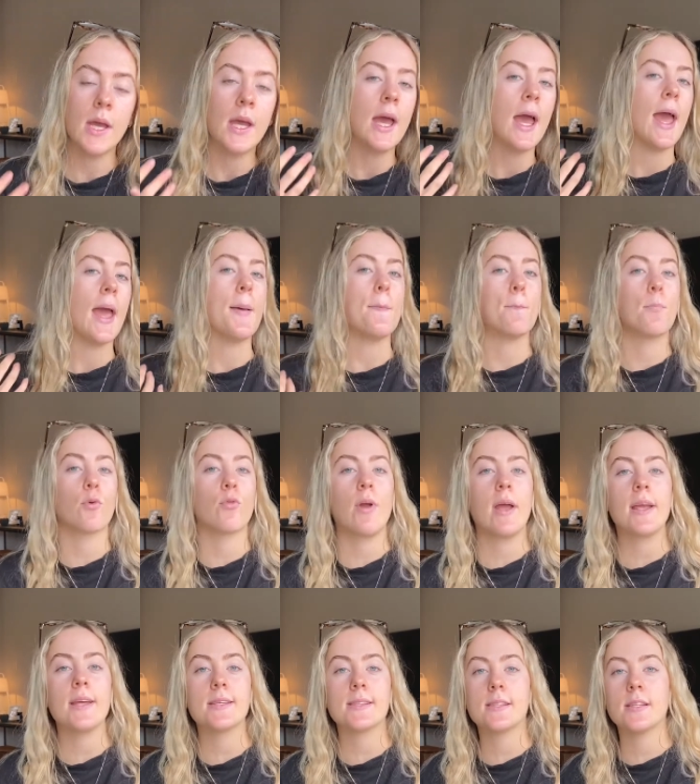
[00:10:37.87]

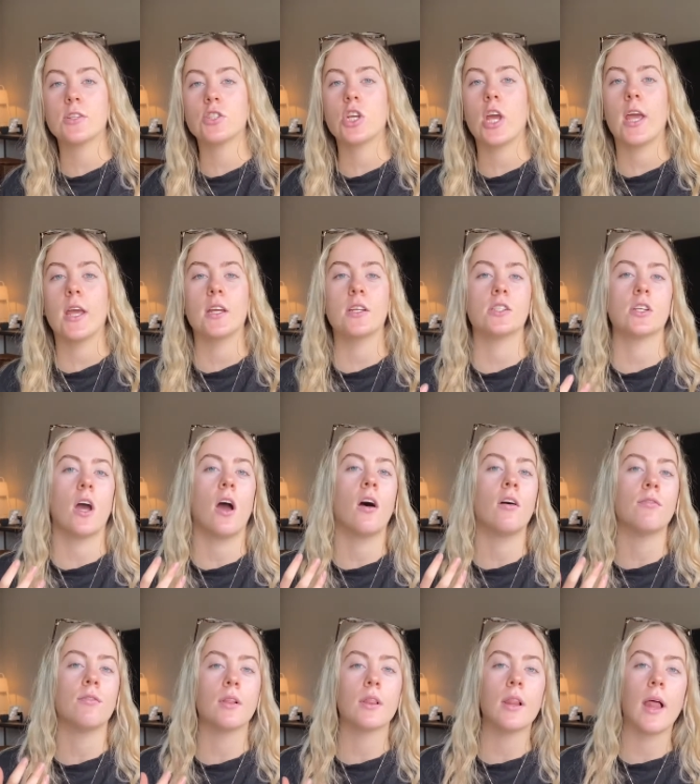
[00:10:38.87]
embrace the change
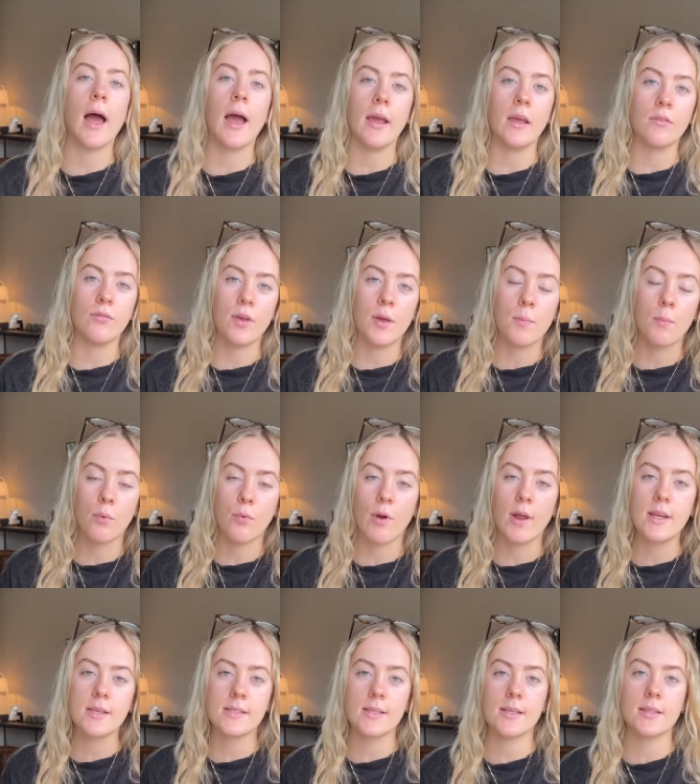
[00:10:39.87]
of life.
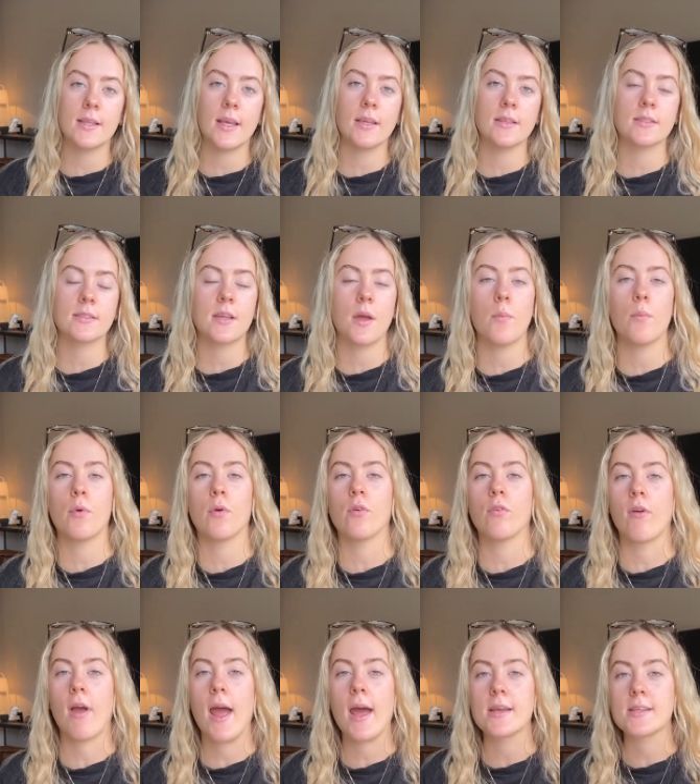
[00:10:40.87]
Embrace that things can
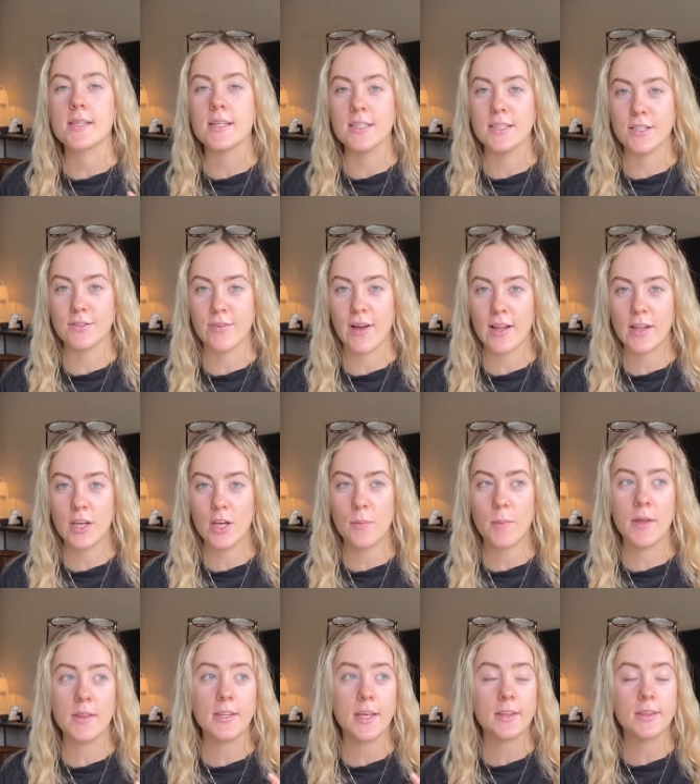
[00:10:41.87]
progress and develop,
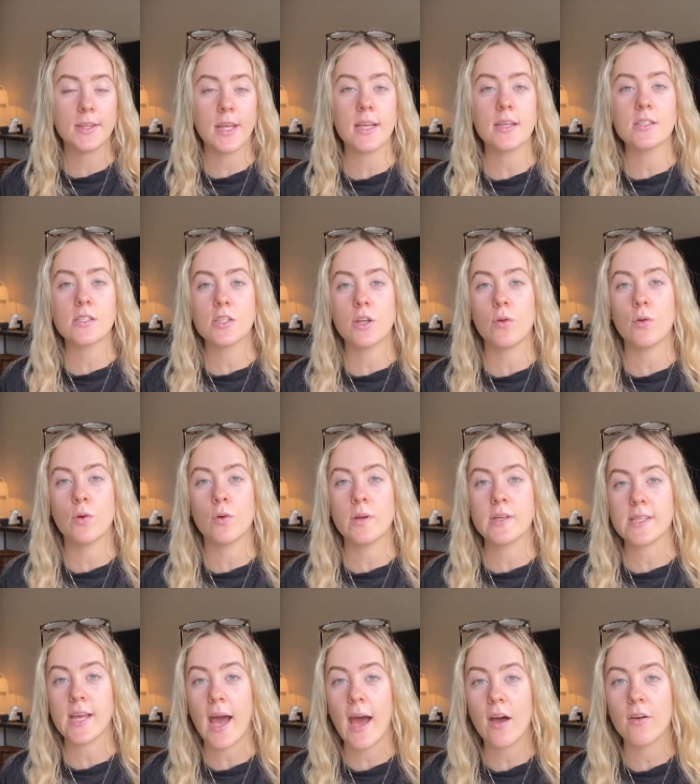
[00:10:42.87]
and that things don't
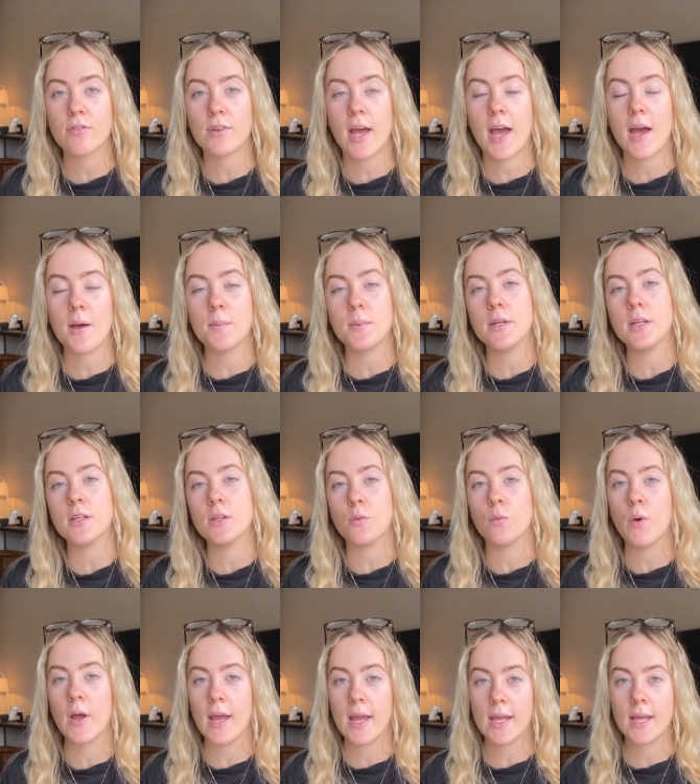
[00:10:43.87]
always have to happen in the
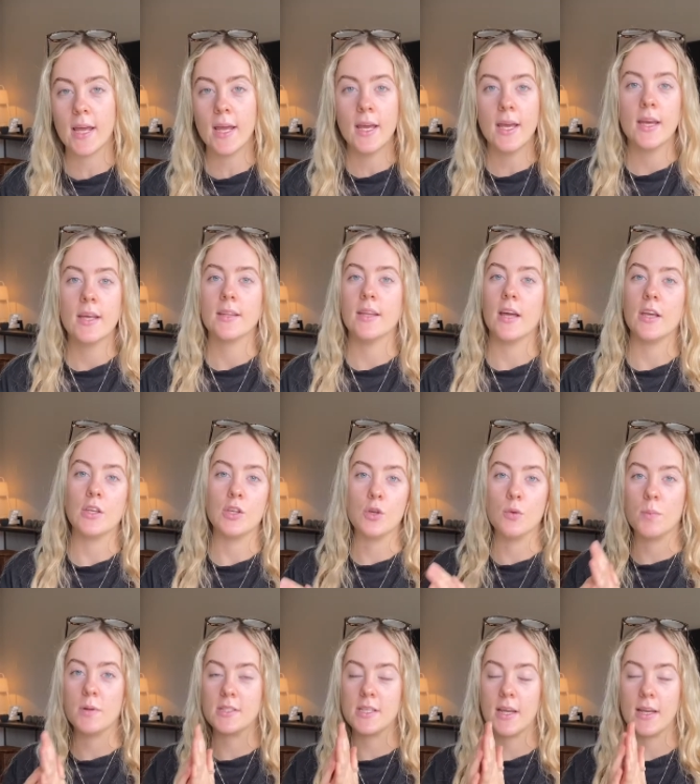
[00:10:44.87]
way that you
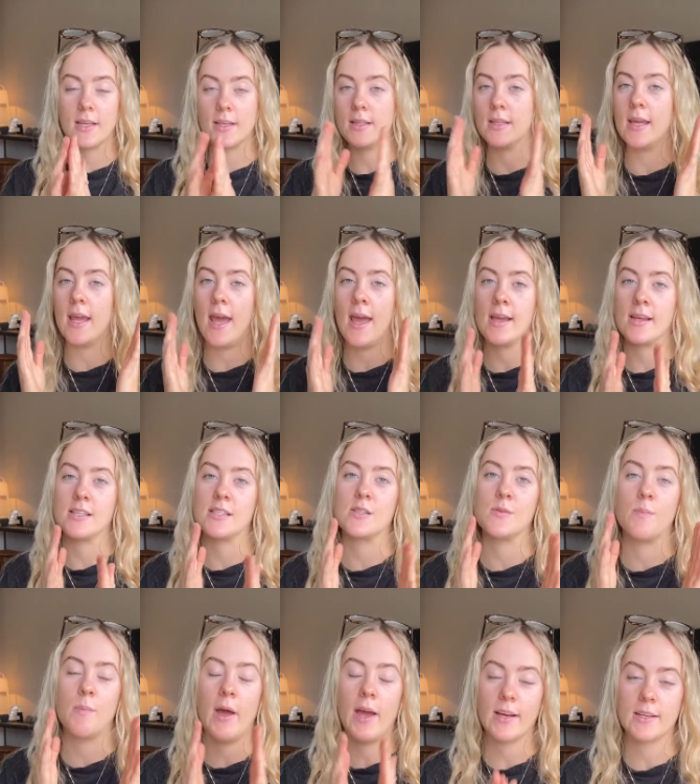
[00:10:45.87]
particularly
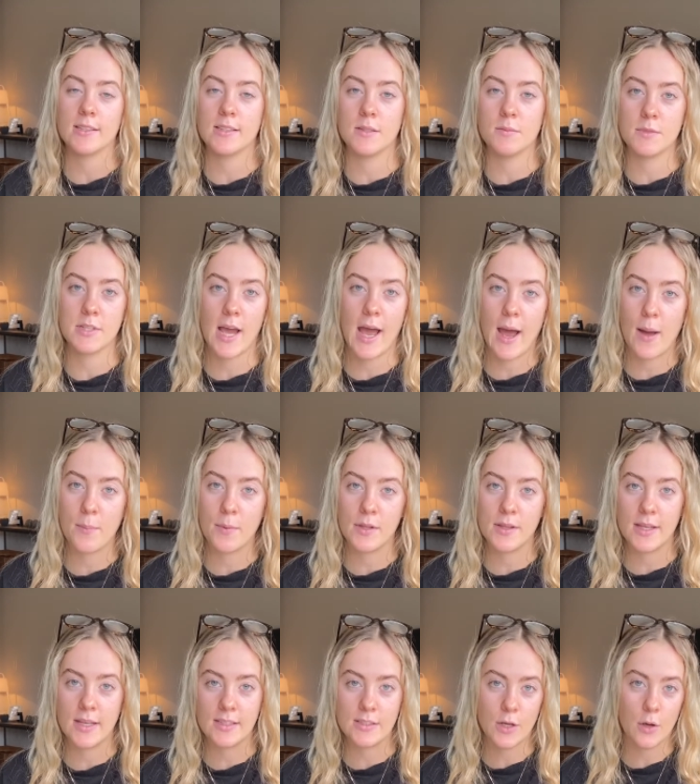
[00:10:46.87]
expect them to happen.
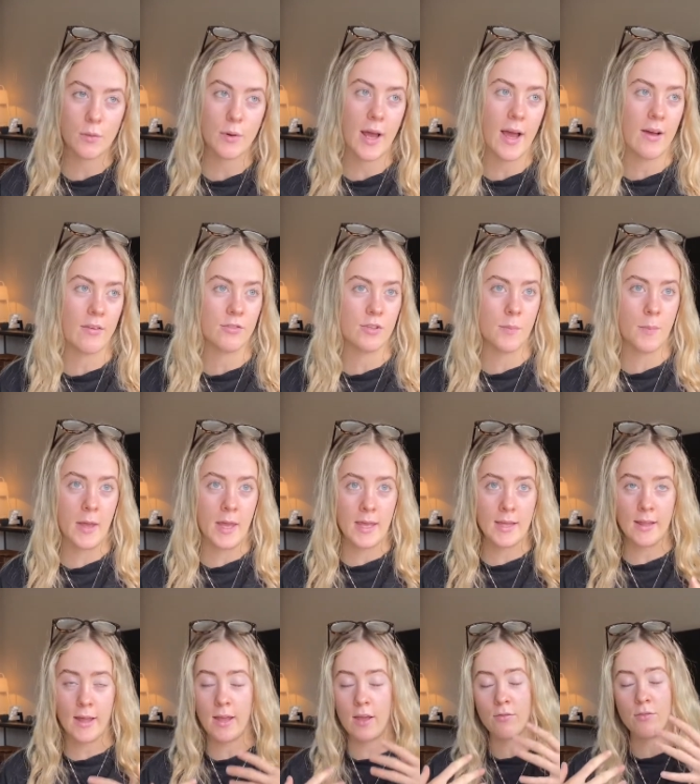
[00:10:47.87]
They don't have to
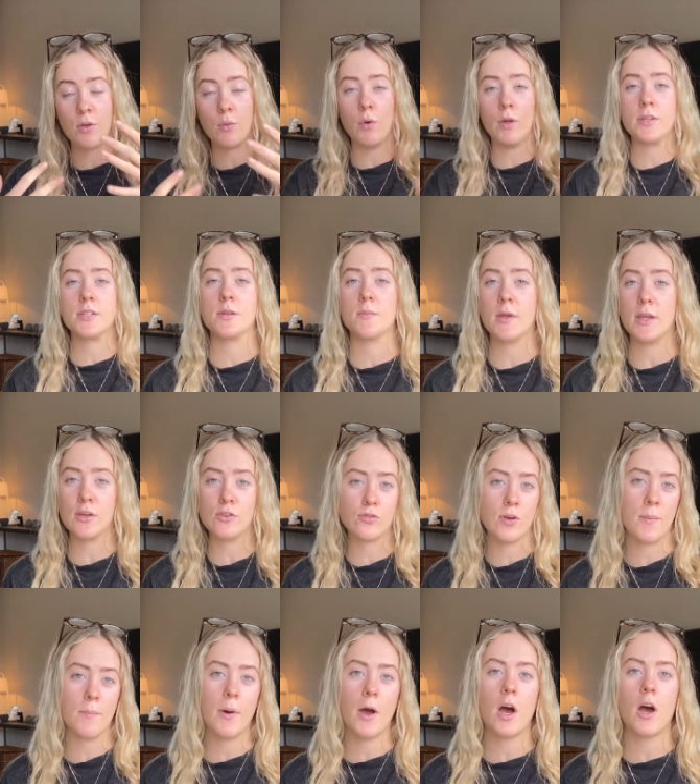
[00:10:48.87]
be like, if you want to meet your
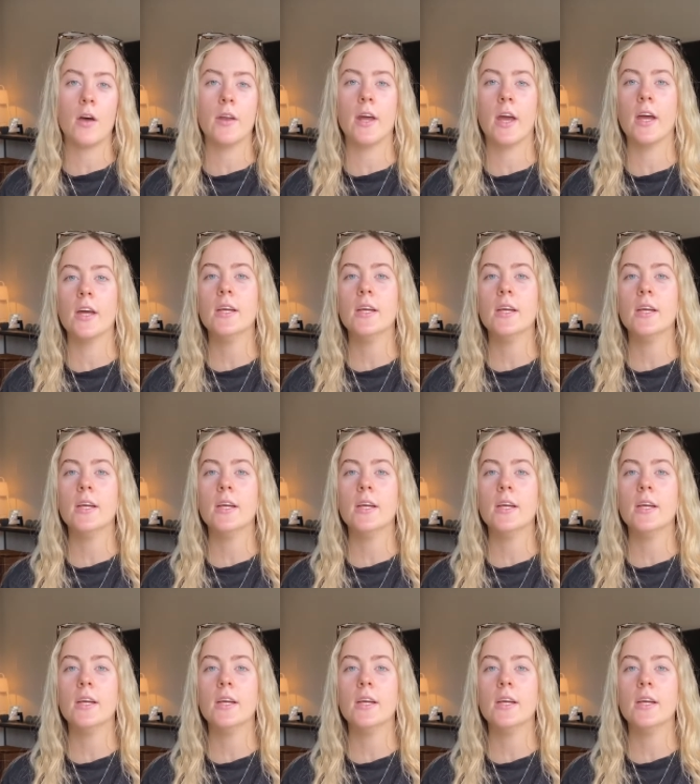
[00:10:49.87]
dream partner,